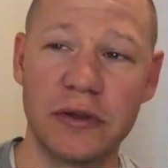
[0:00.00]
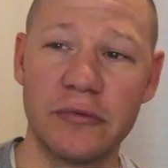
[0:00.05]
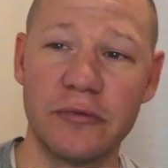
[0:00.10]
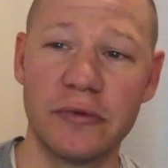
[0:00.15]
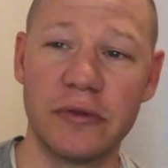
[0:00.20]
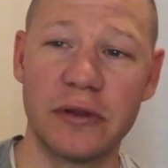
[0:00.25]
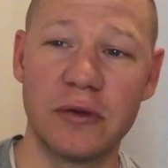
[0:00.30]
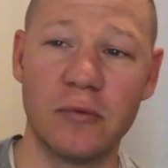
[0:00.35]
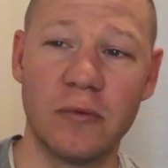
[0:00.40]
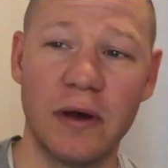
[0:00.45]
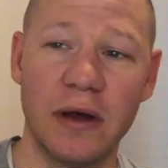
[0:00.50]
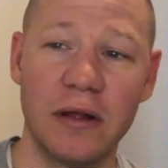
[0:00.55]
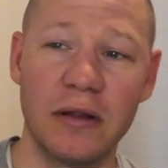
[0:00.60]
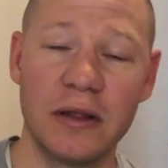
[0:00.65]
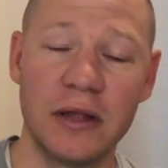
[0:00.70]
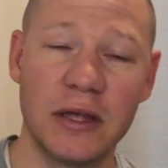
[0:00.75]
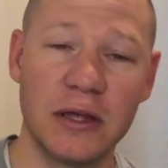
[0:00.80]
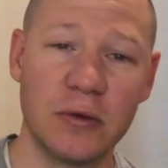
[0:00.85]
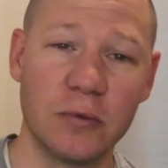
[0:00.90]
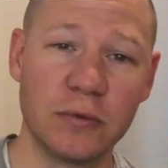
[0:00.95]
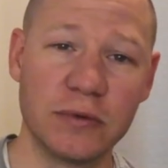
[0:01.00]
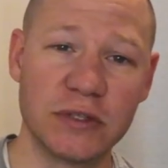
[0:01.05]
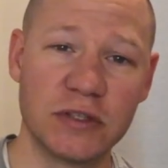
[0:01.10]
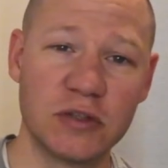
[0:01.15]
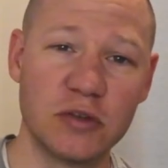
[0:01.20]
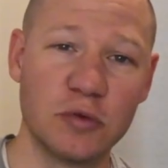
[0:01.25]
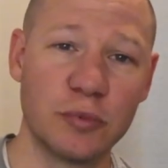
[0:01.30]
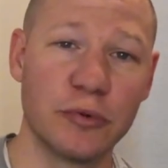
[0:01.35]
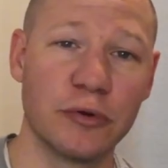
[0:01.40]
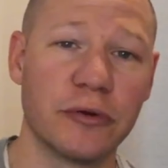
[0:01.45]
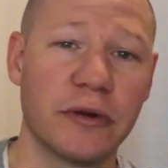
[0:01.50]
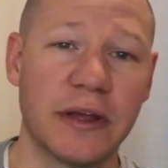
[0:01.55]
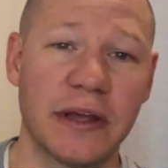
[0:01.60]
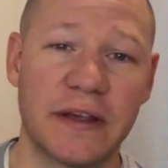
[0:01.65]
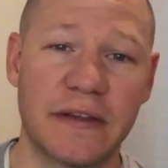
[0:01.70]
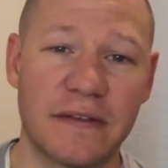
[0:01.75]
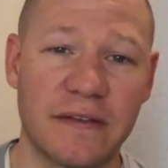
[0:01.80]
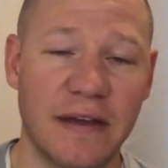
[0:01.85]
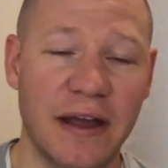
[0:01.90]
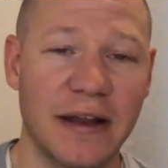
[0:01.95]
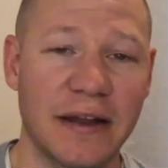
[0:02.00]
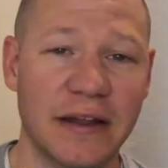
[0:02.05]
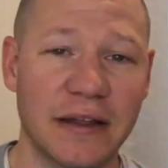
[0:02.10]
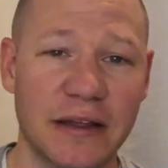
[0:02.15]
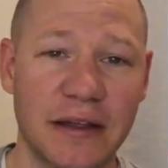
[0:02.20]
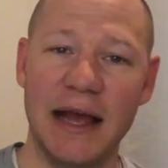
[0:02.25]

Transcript: really well was super exciting.